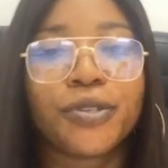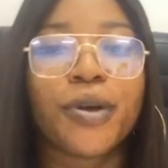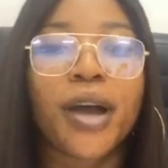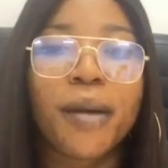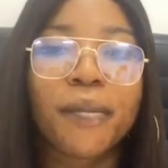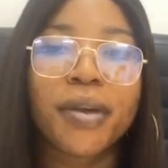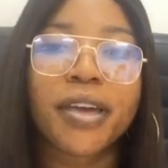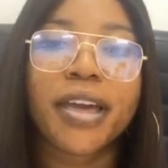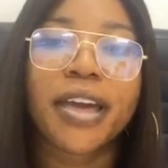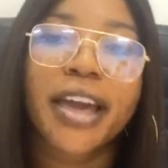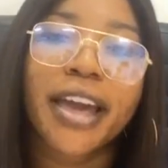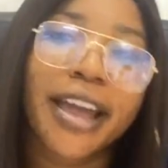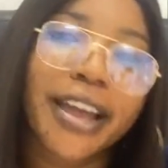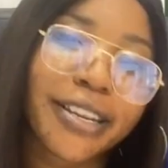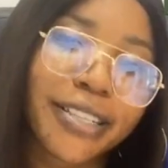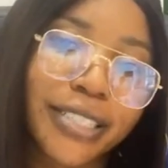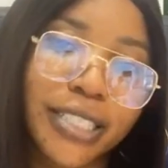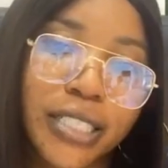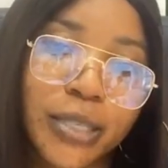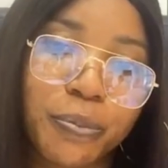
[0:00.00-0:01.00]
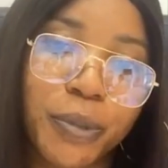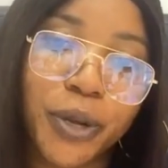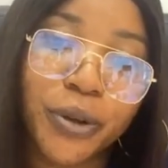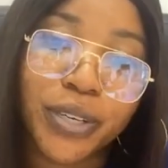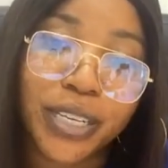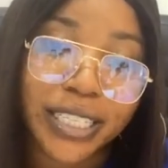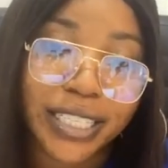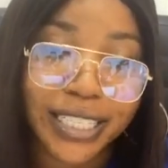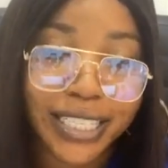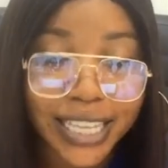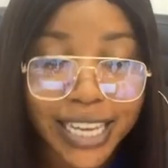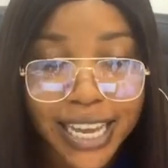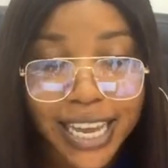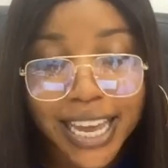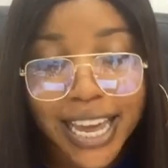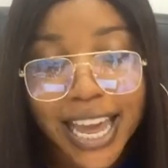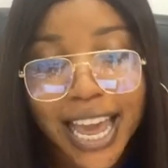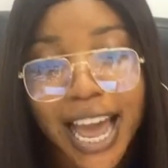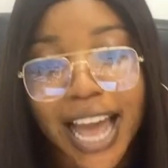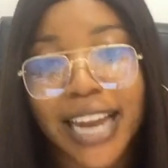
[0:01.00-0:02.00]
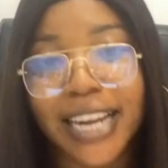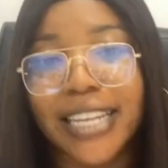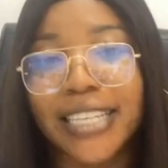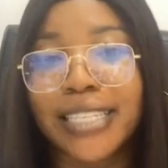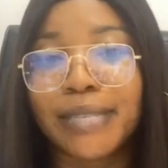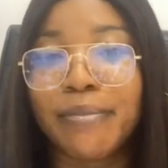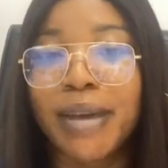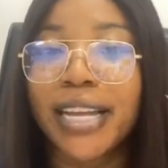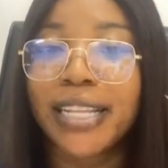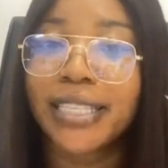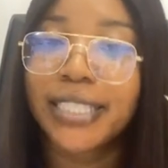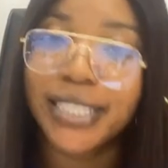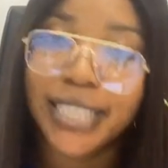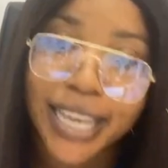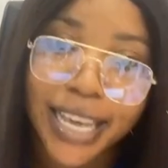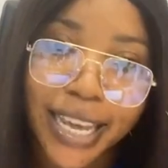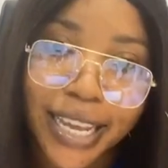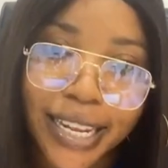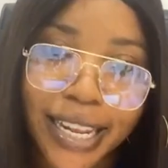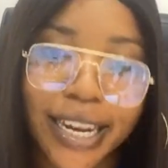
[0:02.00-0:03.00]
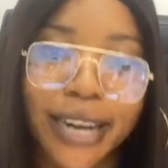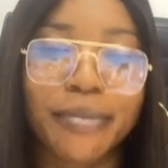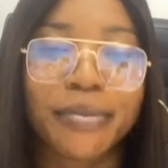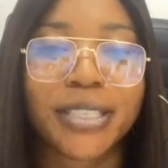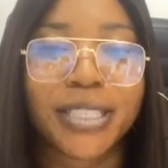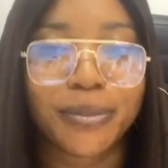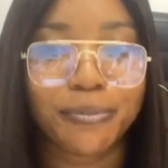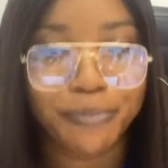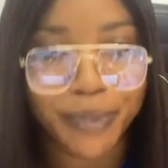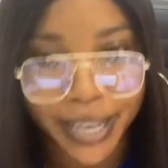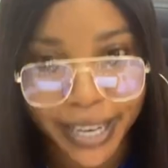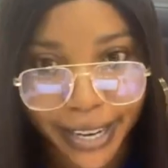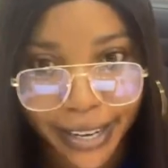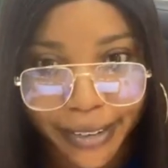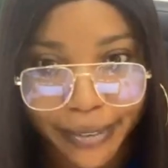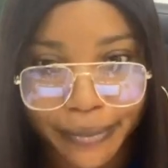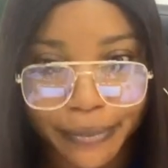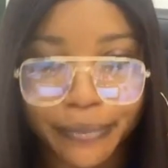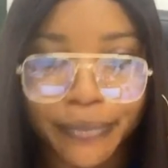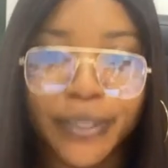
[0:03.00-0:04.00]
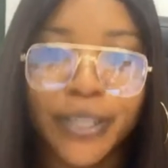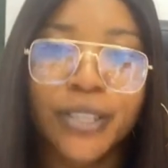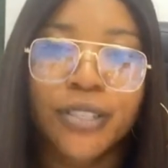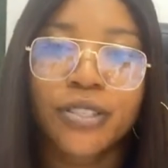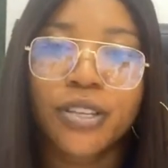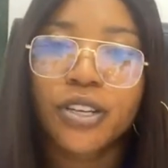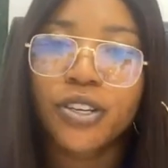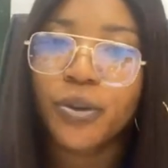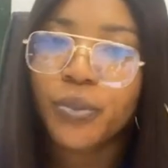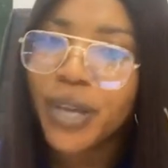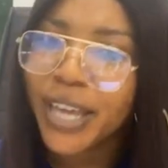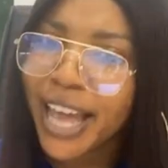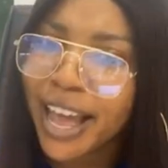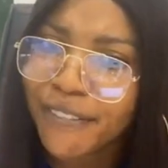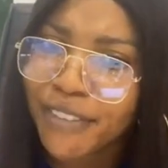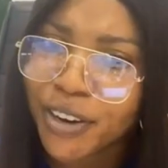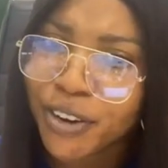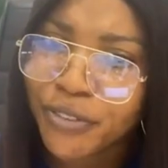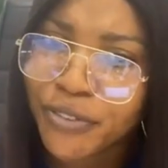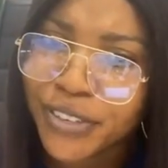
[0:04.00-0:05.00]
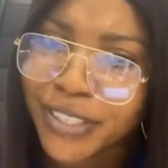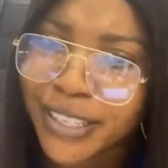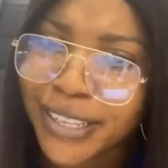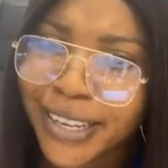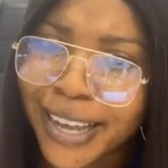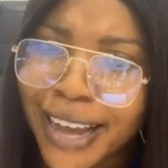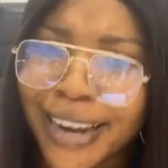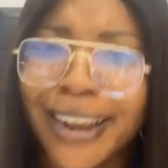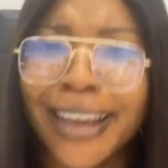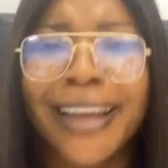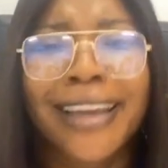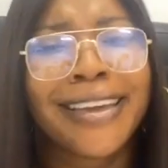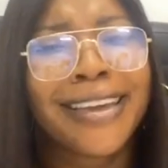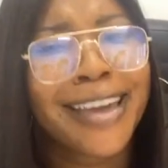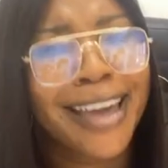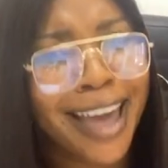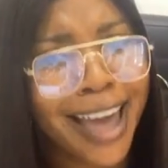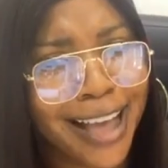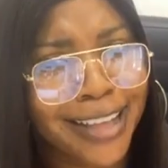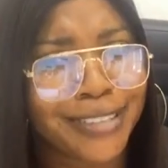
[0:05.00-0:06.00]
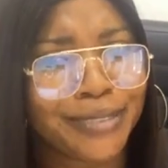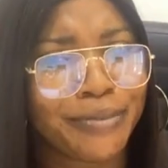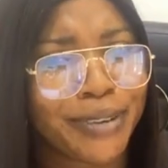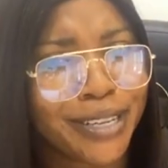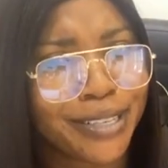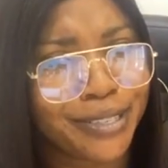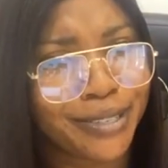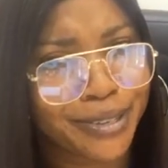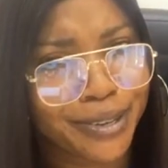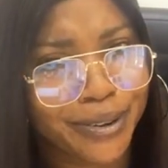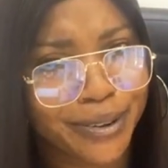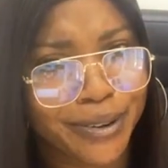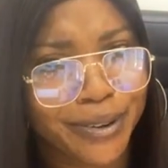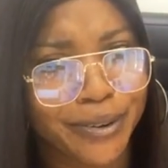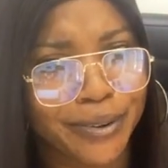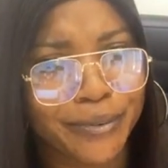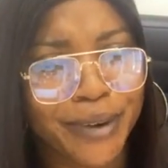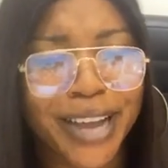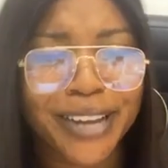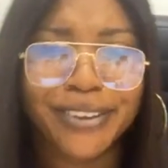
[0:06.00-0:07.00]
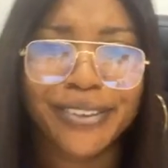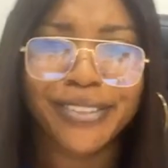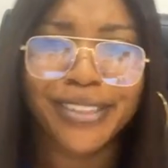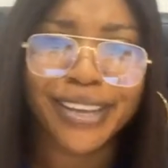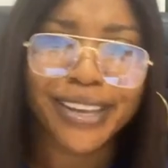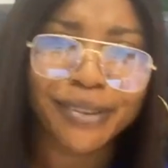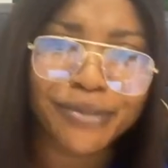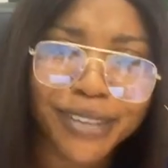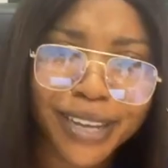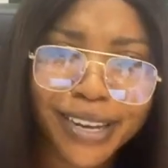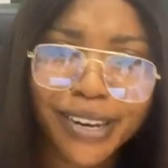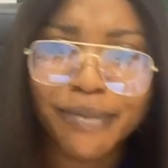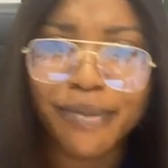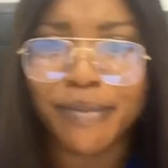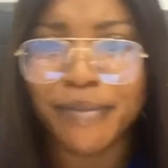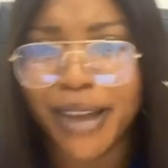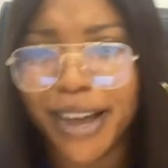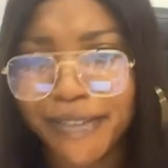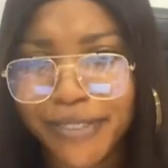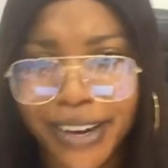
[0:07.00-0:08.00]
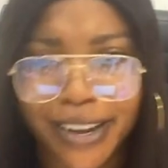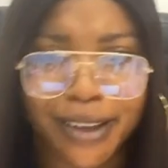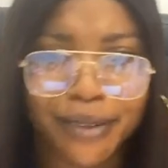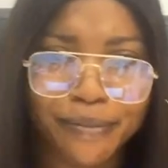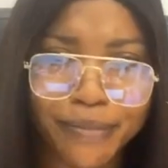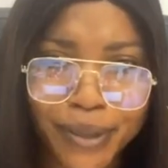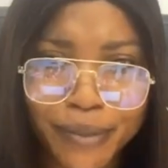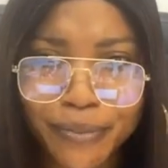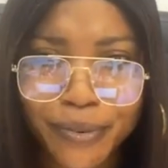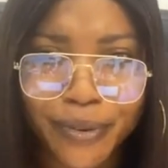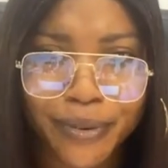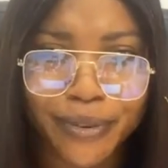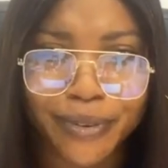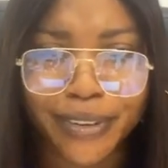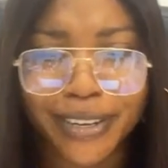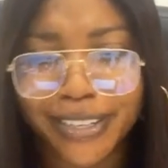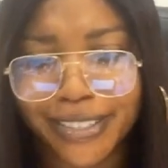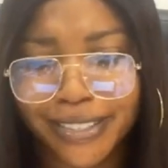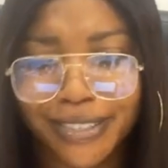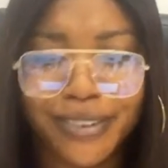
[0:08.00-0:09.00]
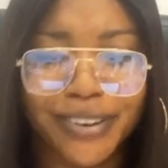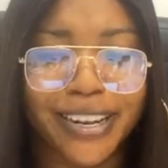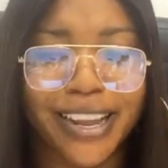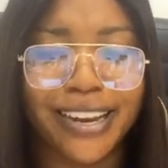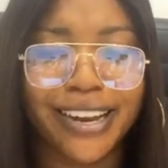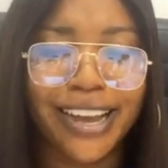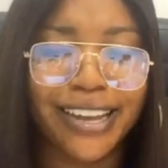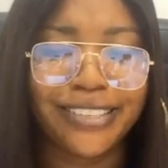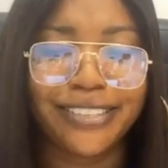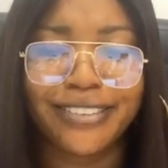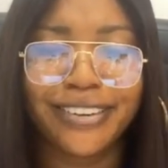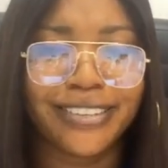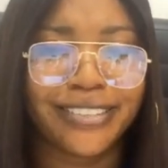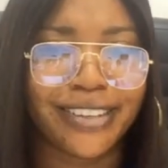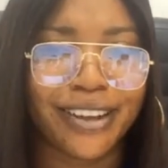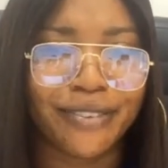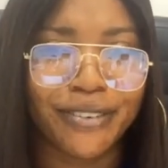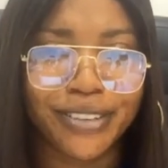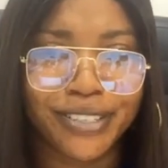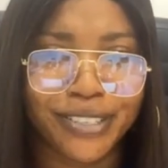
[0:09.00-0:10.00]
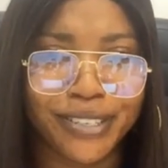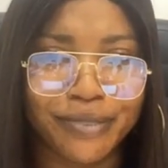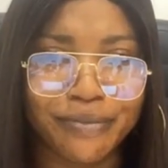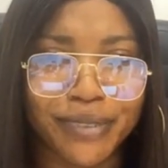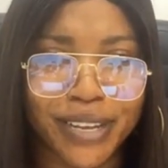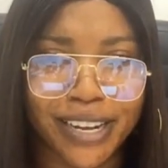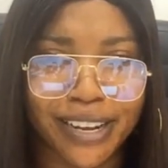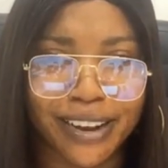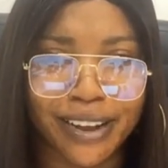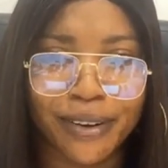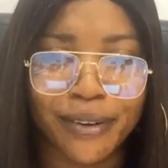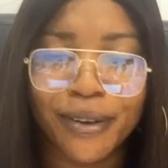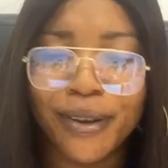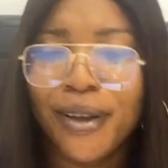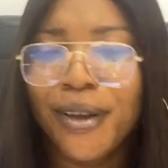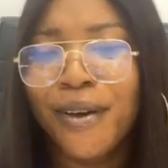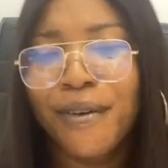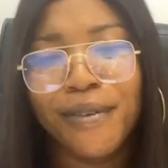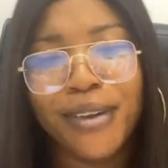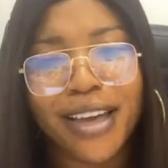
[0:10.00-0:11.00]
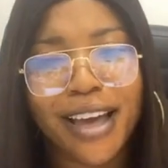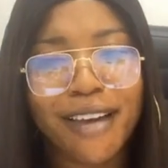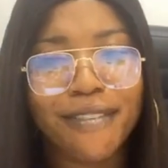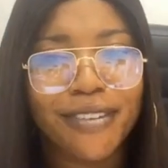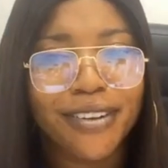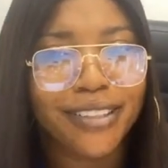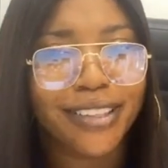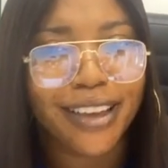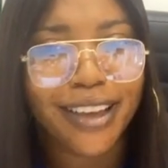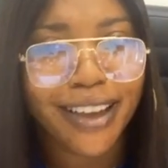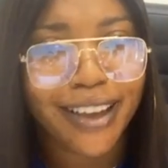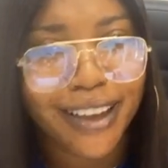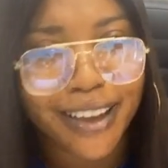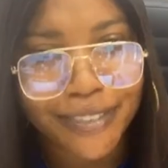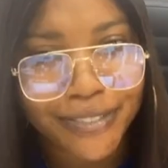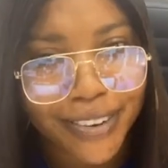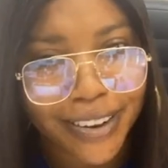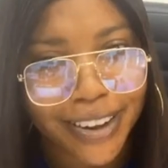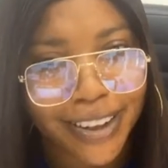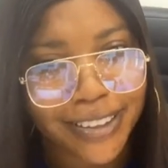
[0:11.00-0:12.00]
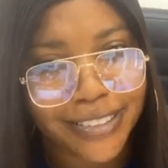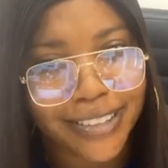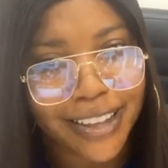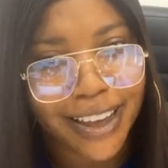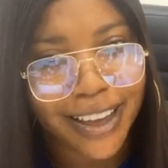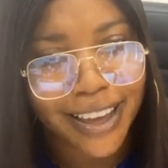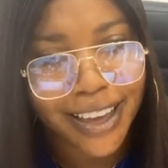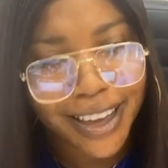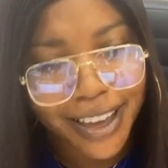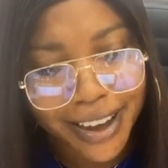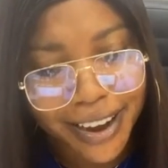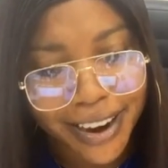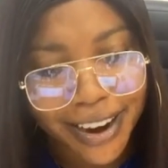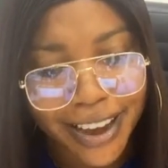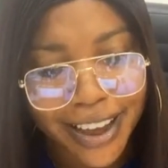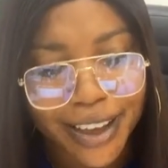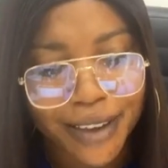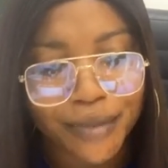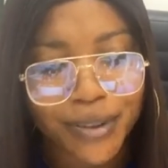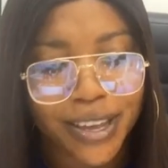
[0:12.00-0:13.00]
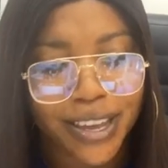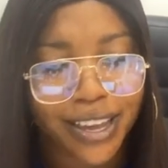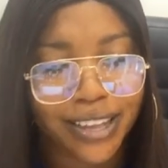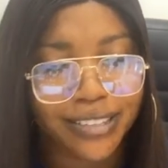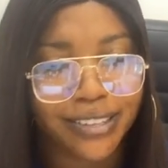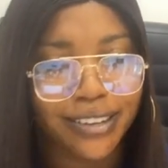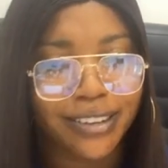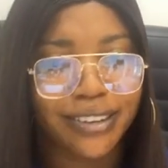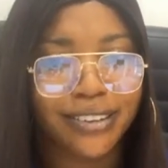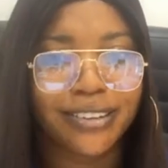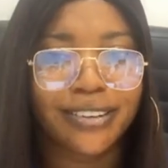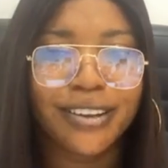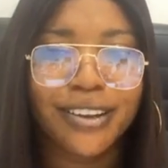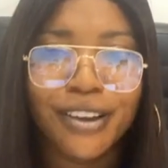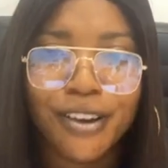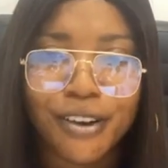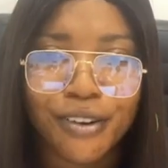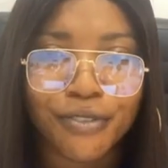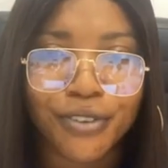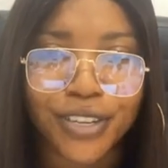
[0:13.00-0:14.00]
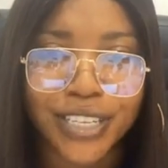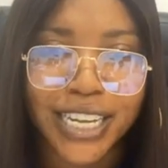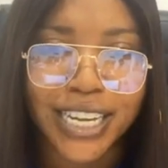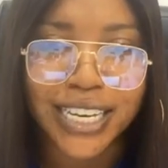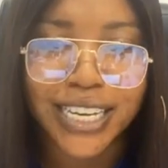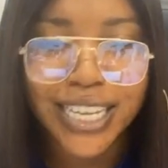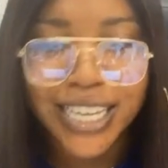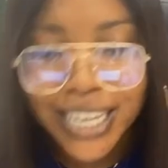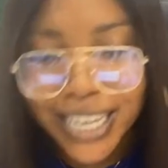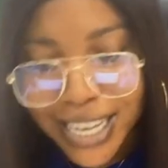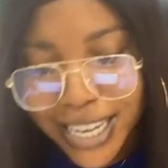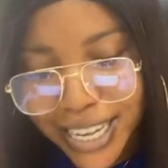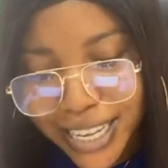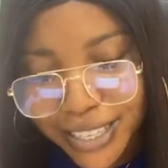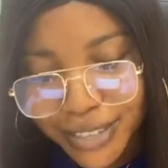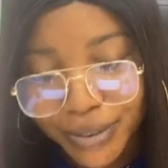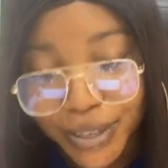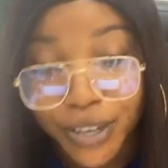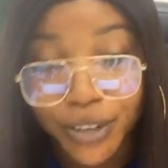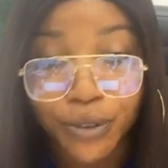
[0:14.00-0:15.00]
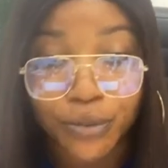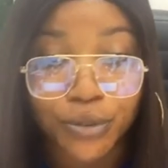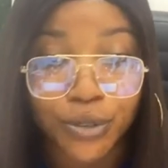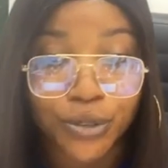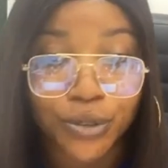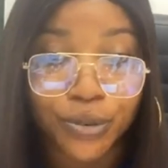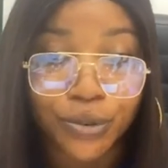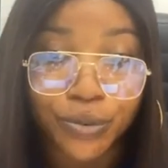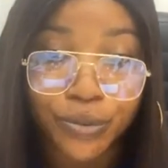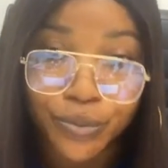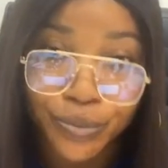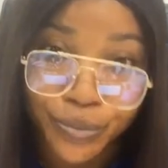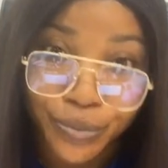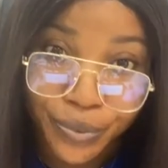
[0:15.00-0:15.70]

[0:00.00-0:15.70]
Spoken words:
So I'm here to spill the tea, and this is my tea that I'm spilling. So do we have an office in Ghana? Yes, we do. Why do you think I'm talking about my African people? Because not only Nigerians are watching me now. We have other Africans that are here, and we cater for their needs when it comes to